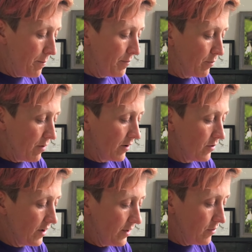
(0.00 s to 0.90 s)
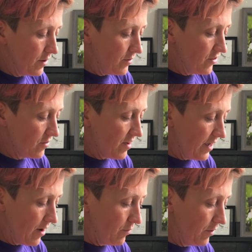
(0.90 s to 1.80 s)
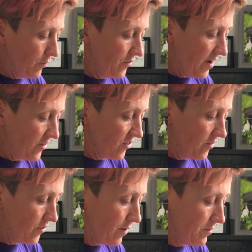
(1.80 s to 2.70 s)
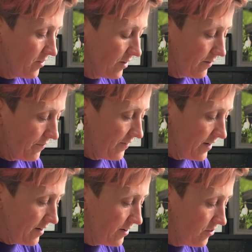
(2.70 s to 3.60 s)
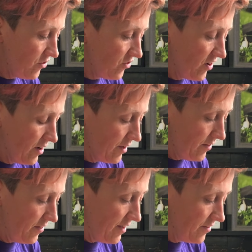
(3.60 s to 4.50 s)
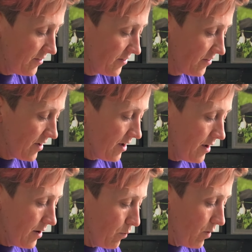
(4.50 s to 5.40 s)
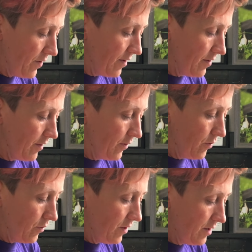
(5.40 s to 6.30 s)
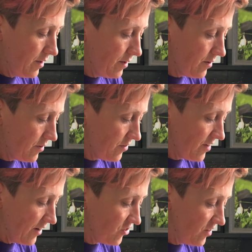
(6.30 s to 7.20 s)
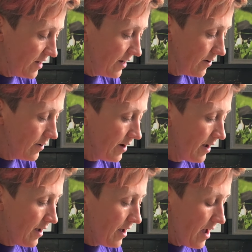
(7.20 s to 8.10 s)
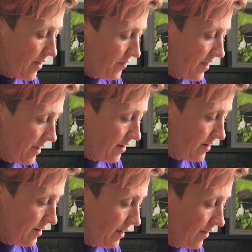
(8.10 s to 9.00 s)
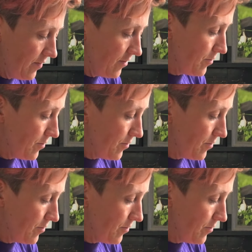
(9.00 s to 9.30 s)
But rug hooking, you can just take out little sections. So I'm just gonna finish this one little section here, and then in the